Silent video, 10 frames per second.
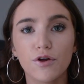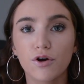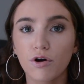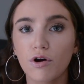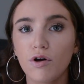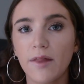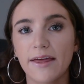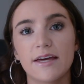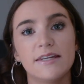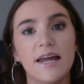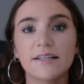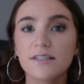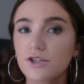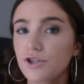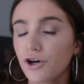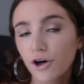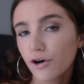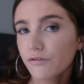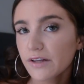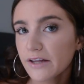the girl like connected to
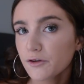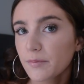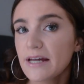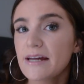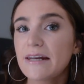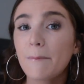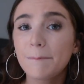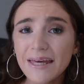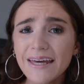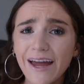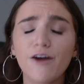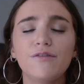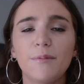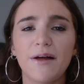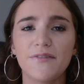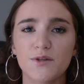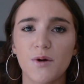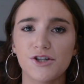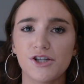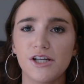her philanthropy. Now be careful about this
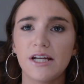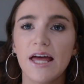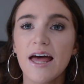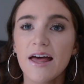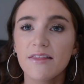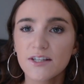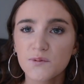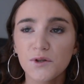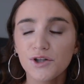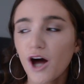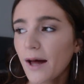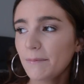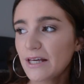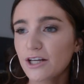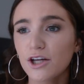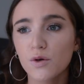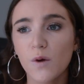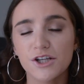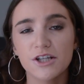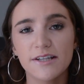question. This will not be a good
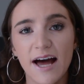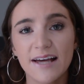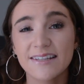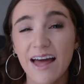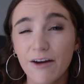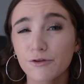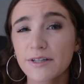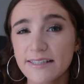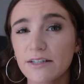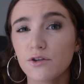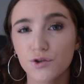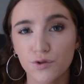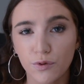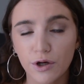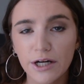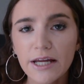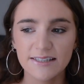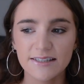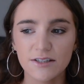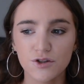question to ask every single sorority,
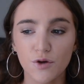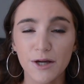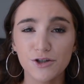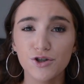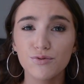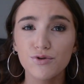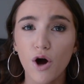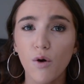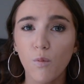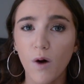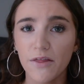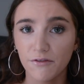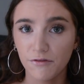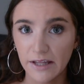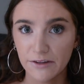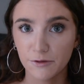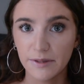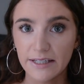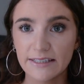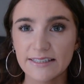so make sure you know what the
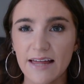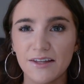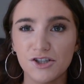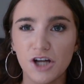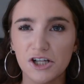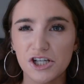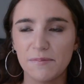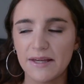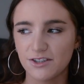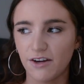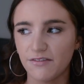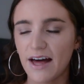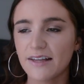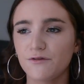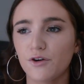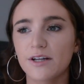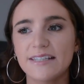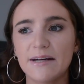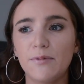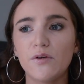philanthropy is and then judge it based off that. For
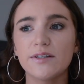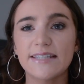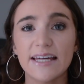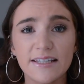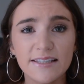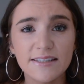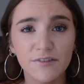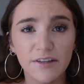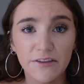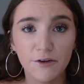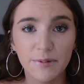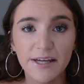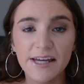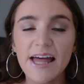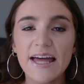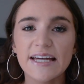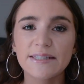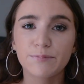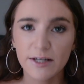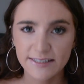example, Zeta's philanthropy
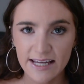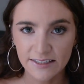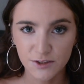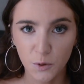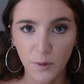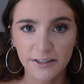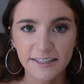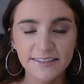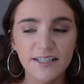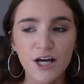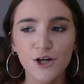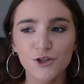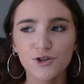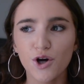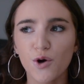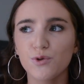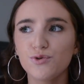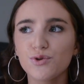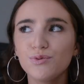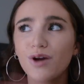is breast cancer awareness, so you
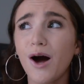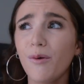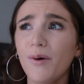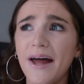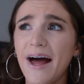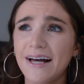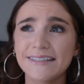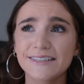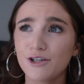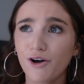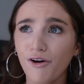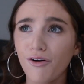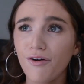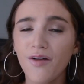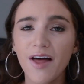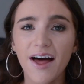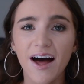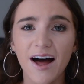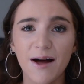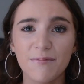do not want to ask a girl
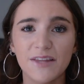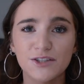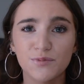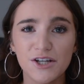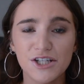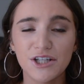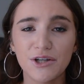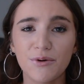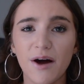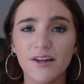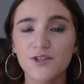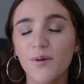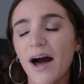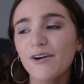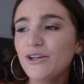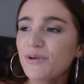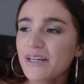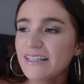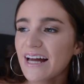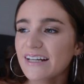that's rushing you, so how do you
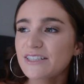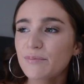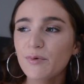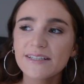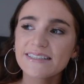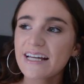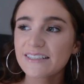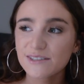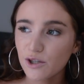connect to breast cancer